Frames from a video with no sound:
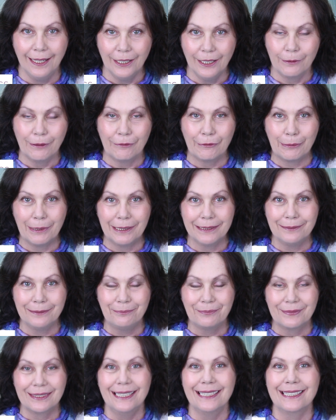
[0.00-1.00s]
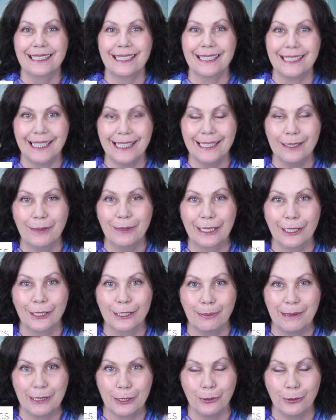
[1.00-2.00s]
Hello everyone. Today we're going
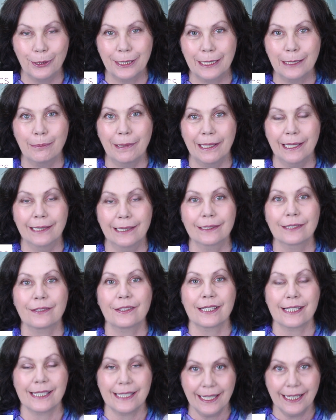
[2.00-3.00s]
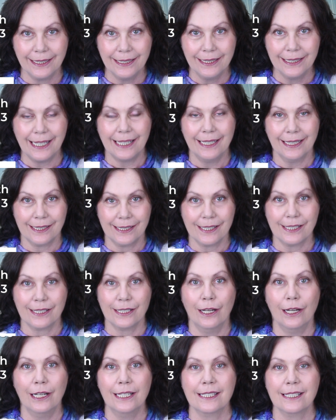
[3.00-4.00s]
to be talking about the second
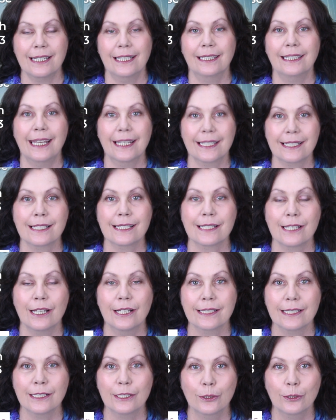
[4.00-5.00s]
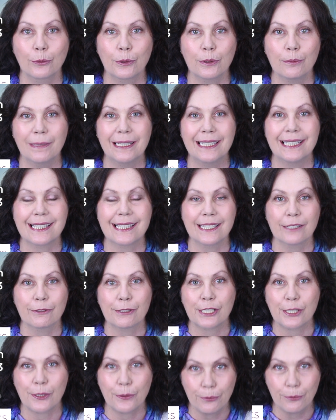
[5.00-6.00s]
exercise in Exercise Along With Me
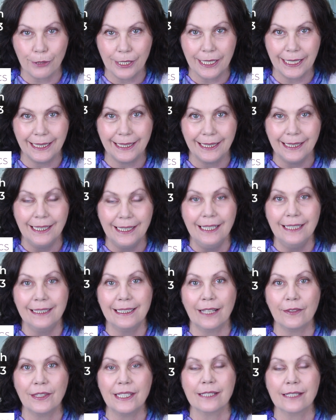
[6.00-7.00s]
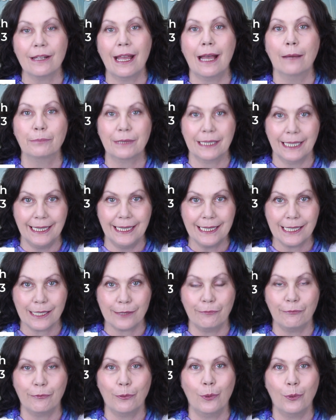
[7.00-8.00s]
Series 3. Now these are updates
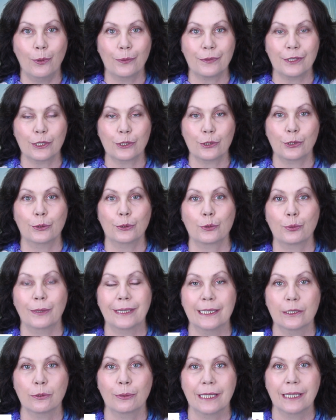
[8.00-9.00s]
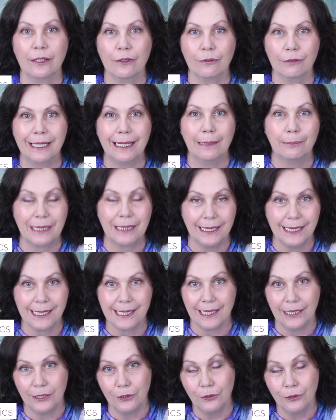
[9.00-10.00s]
for the 2023
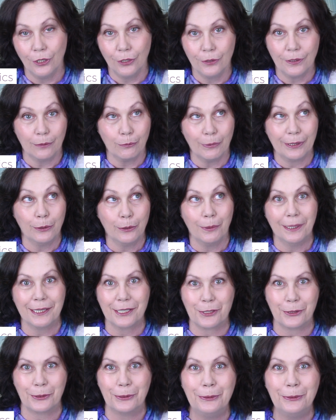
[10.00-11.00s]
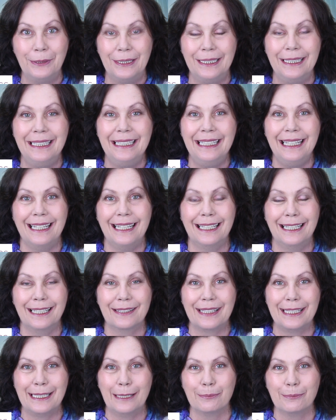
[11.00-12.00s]
updates that you know that we always do,
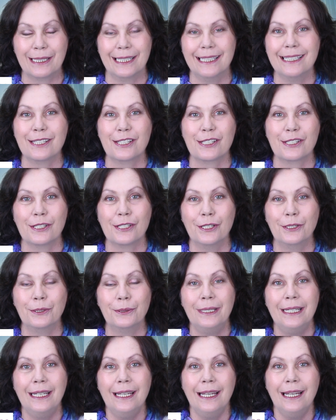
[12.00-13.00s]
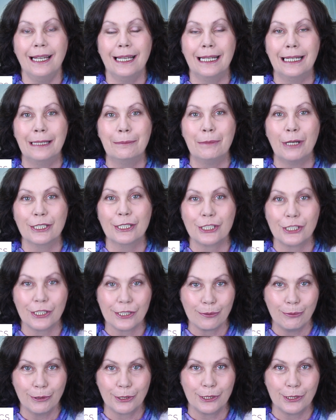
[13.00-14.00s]
the updates. So I
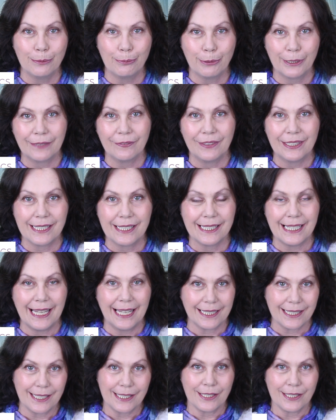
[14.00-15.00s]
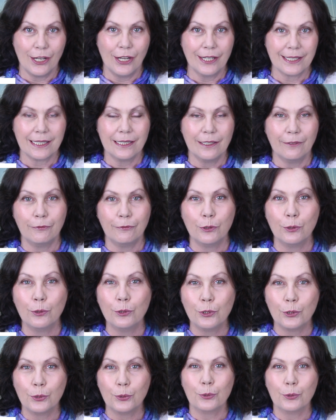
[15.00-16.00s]
just wanted to bring this exercise and a few
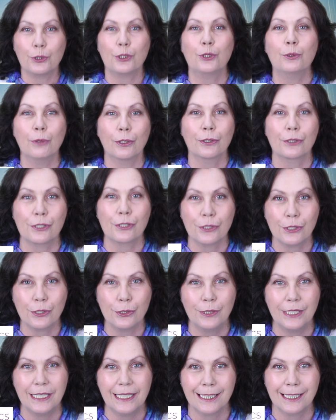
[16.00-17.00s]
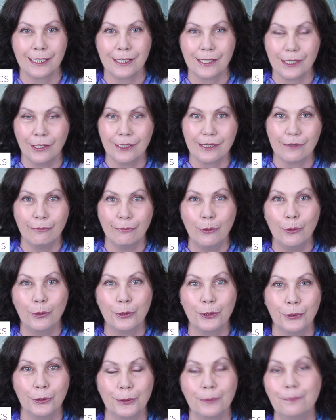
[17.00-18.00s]
new nuances to the exercise for
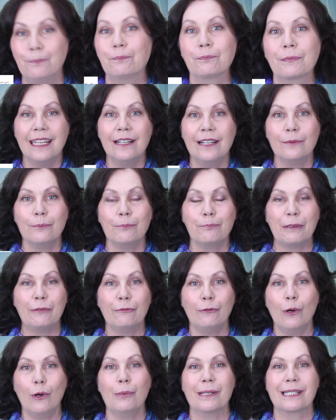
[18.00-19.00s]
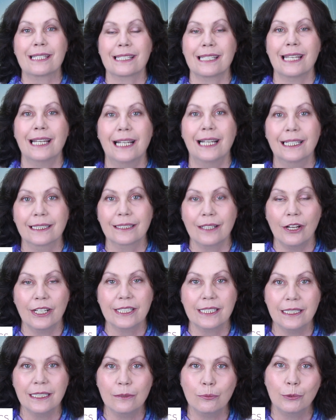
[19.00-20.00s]
you. Now, before we start, I
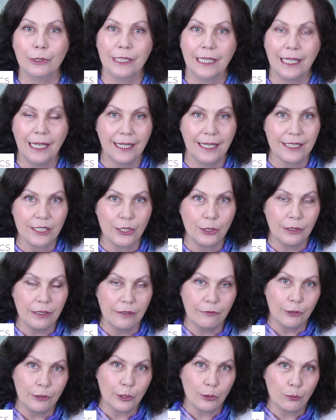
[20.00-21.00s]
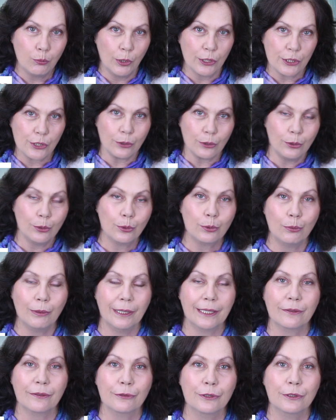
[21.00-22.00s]
did want to ask you if you could watch all the
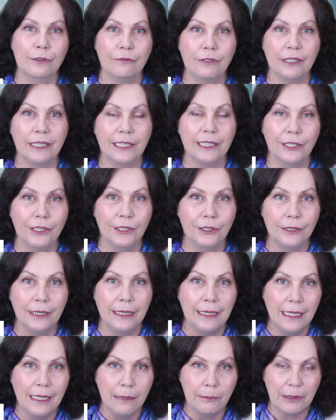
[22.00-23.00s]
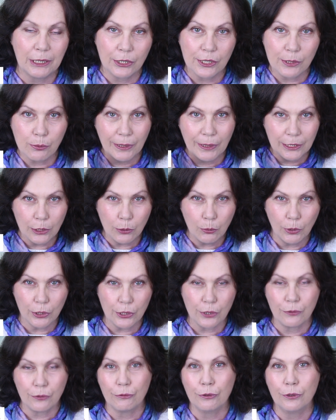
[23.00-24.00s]
way through the video, because when you
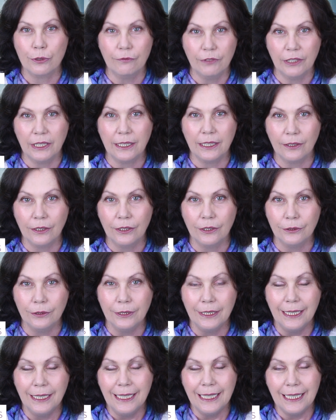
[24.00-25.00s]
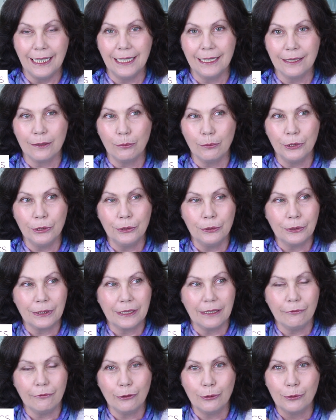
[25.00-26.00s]
watch through the video, it will
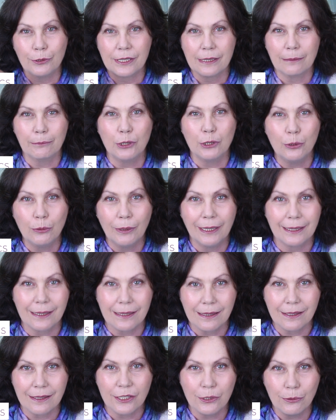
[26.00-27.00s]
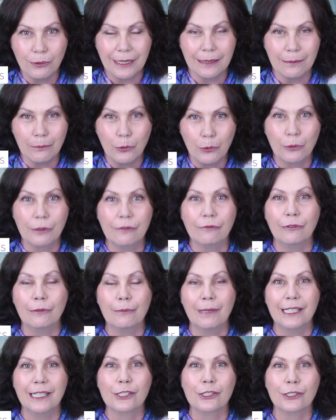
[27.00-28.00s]
give you some nuances. You'll get more
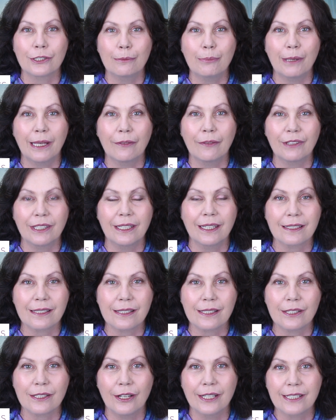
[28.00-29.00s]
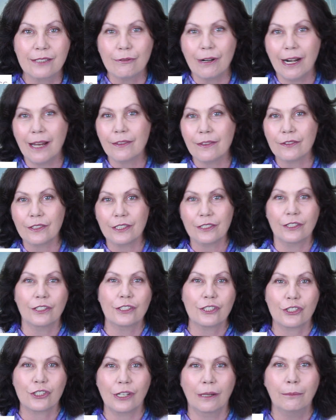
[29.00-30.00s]
information about the exercise rather than
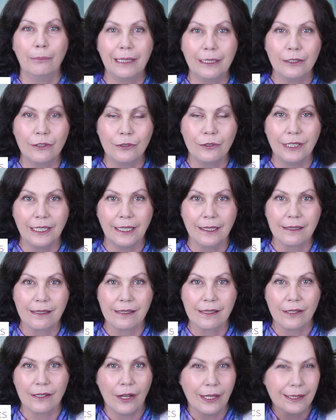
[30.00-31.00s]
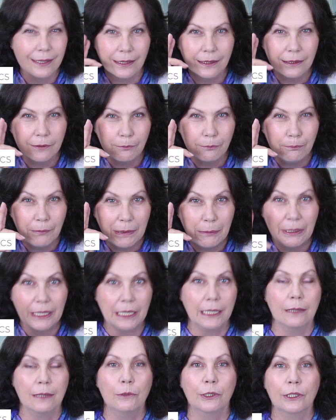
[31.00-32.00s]
just jumping to the exercise and
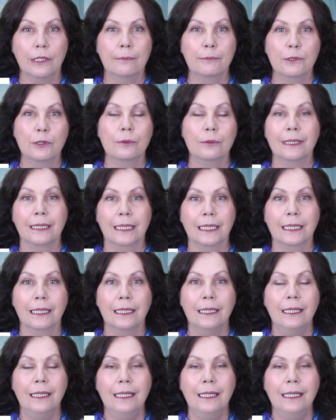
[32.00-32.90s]
mimicking what I'm doing.